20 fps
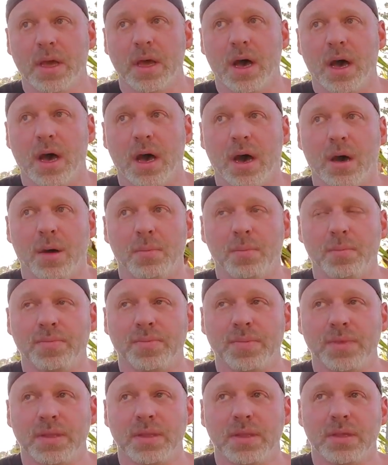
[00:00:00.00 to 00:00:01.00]
Um,
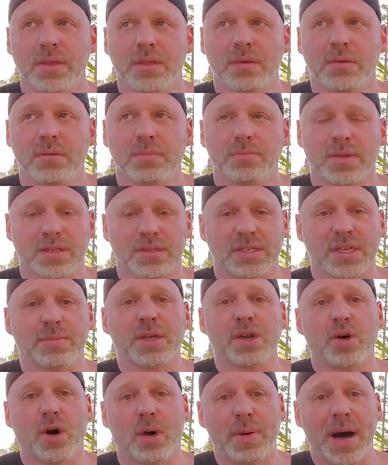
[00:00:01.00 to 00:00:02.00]
there's
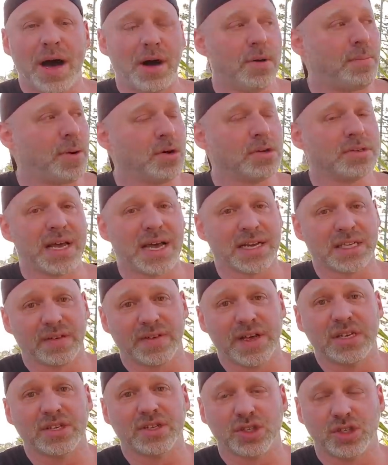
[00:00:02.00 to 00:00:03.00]
something called
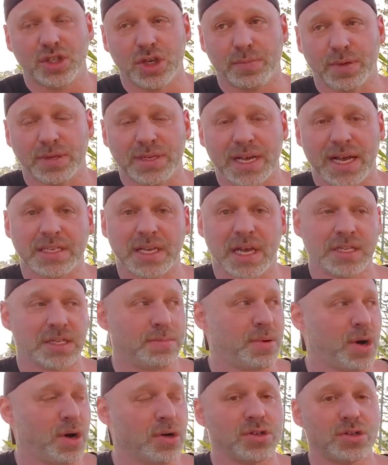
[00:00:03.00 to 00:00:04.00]
post-activation supersets as
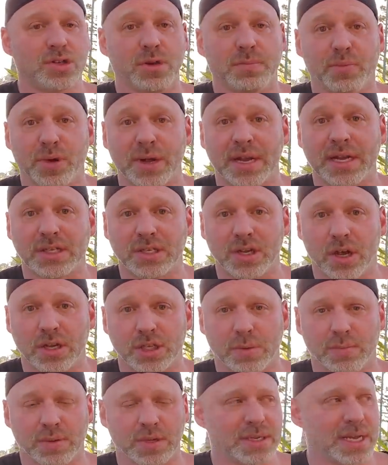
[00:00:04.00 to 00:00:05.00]
opposed to
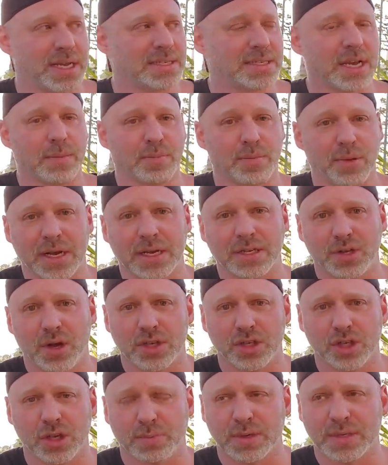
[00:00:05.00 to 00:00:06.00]
pre-exhaust supersets. Now,
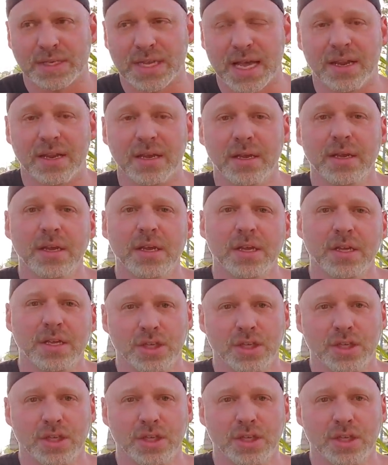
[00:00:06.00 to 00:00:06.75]
pre-exhaust superset, you